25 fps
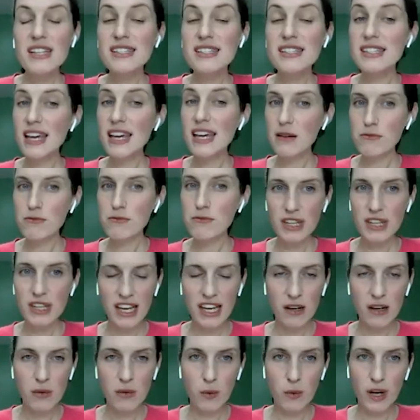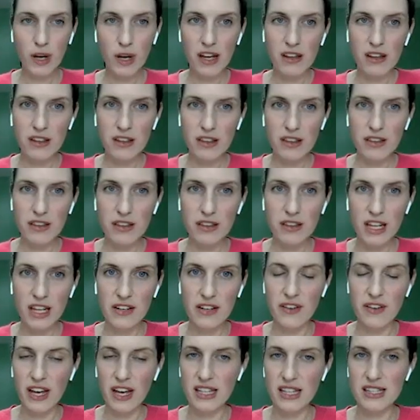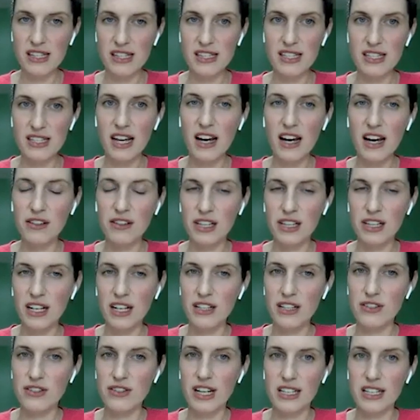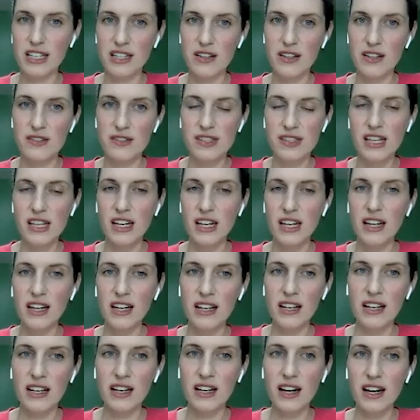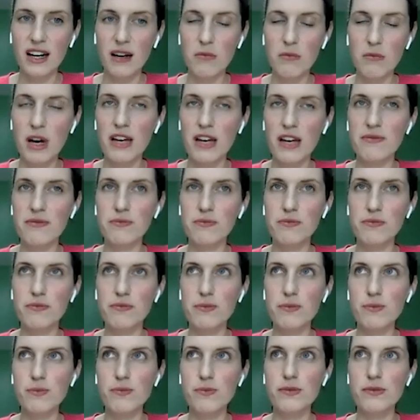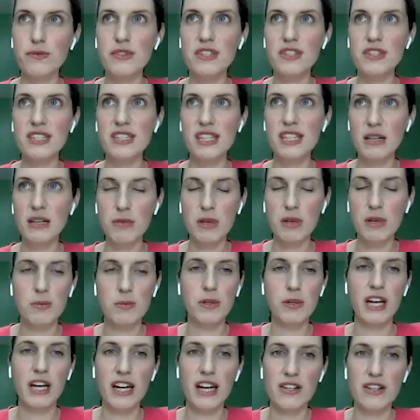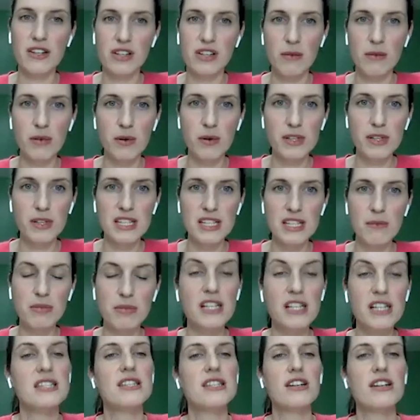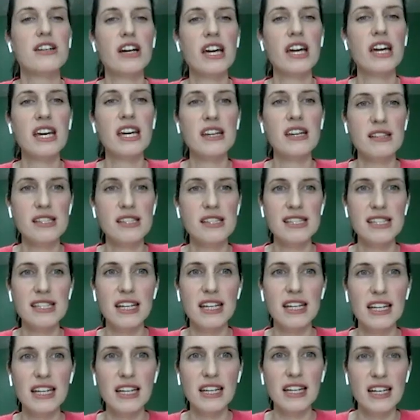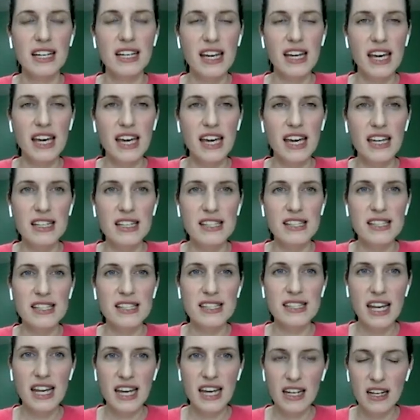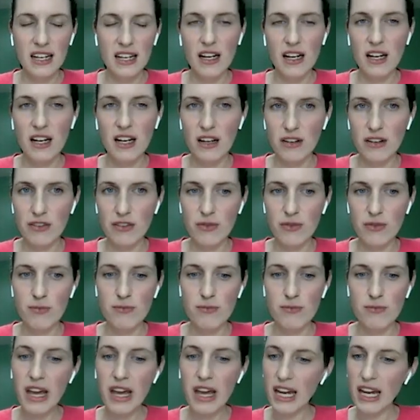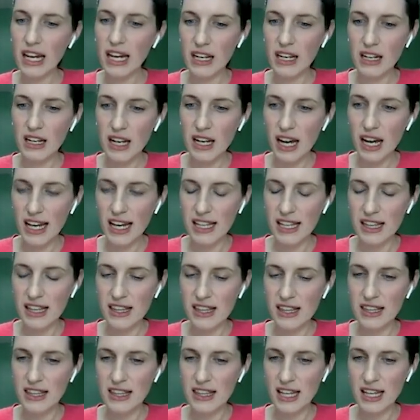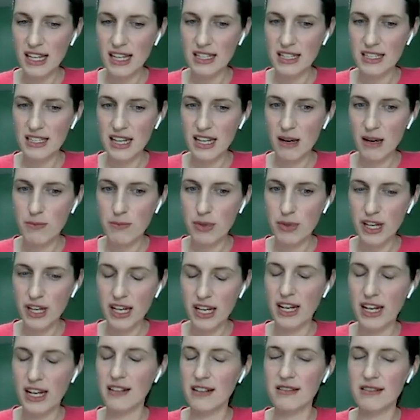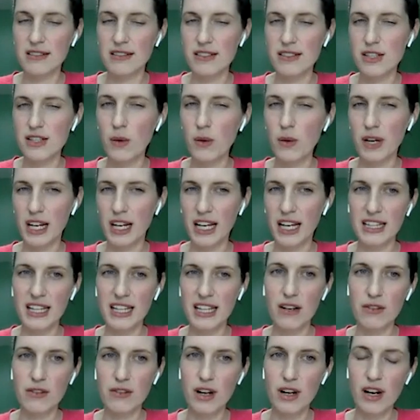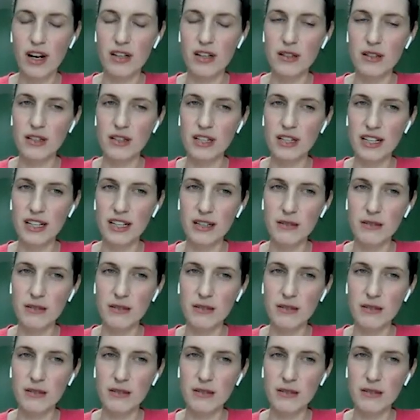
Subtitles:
Same thing with advanced healthcare directives. I've seen people get in trouble with templates. There is a state of Maine, I think, template, and I don't want to get that wrong,